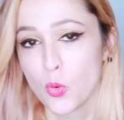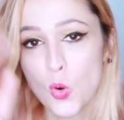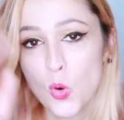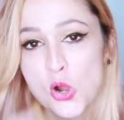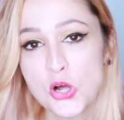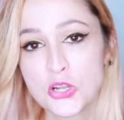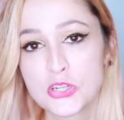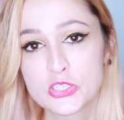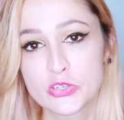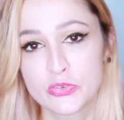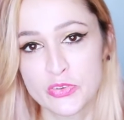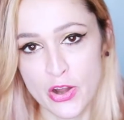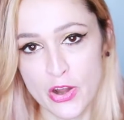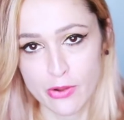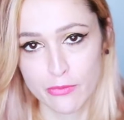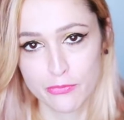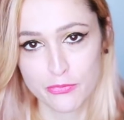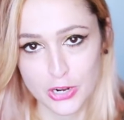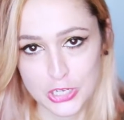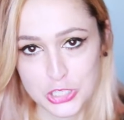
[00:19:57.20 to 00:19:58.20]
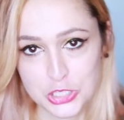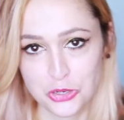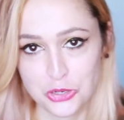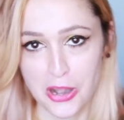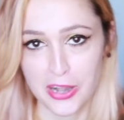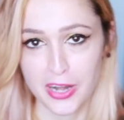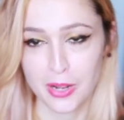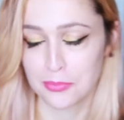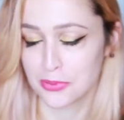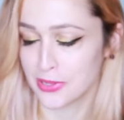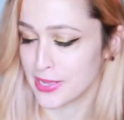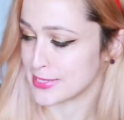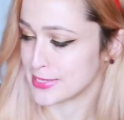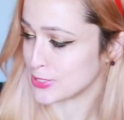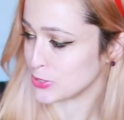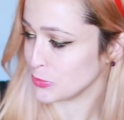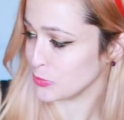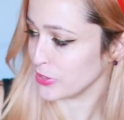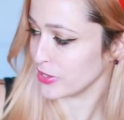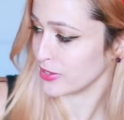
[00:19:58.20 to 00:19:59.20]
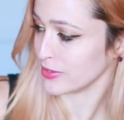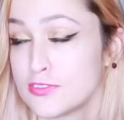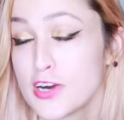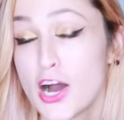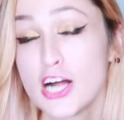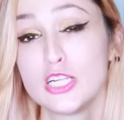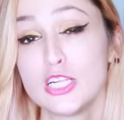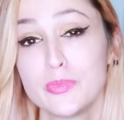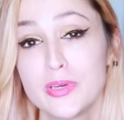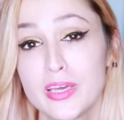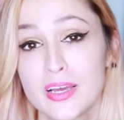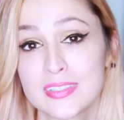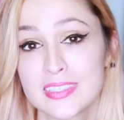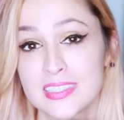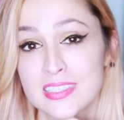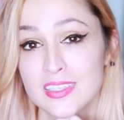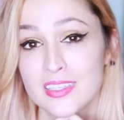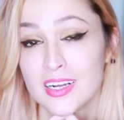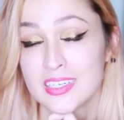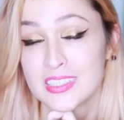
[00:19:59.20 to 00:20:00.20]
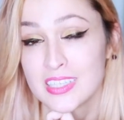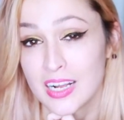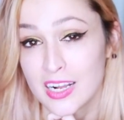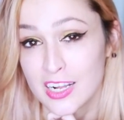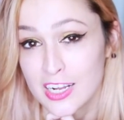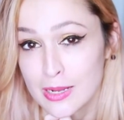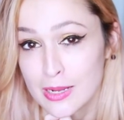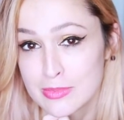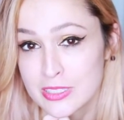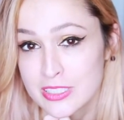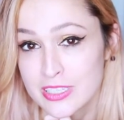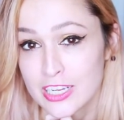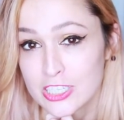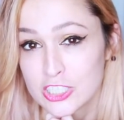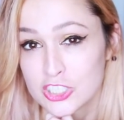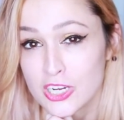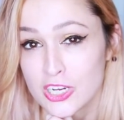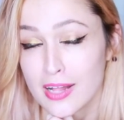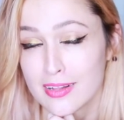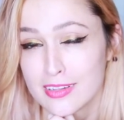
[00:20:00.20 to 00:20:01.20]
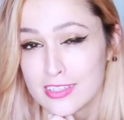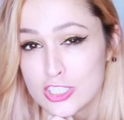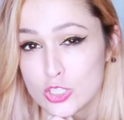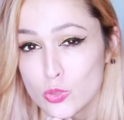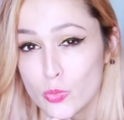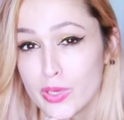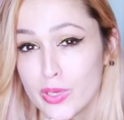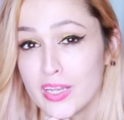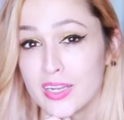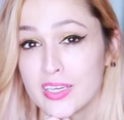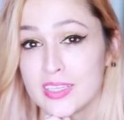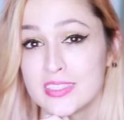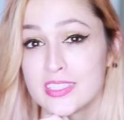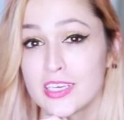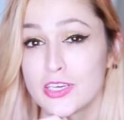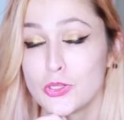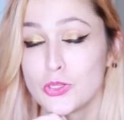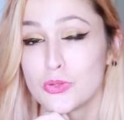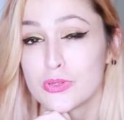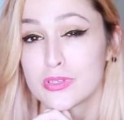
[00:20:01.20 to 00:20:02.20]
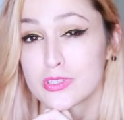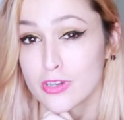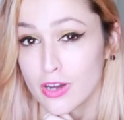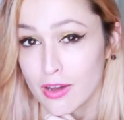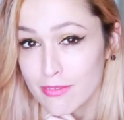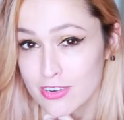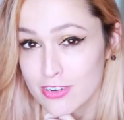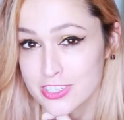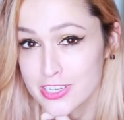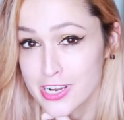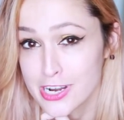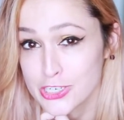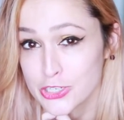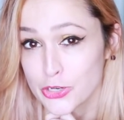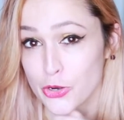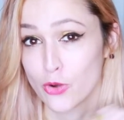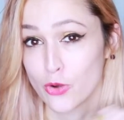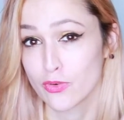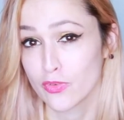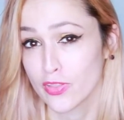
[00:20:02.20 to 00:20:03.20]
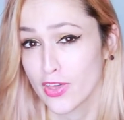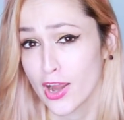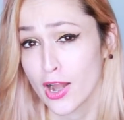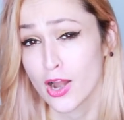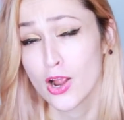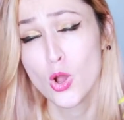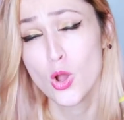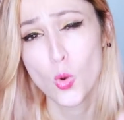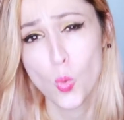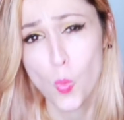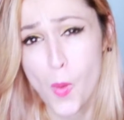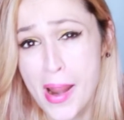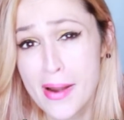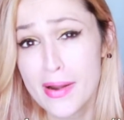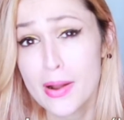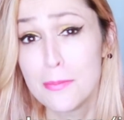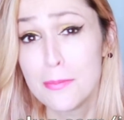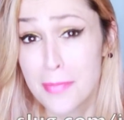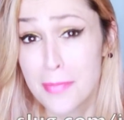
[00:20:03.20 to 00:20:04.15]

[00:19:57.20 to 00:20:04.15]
the world is a very frustrating place to be. Follow me on slug.com/Jacqueline so we can continue this conversation over there. Wear a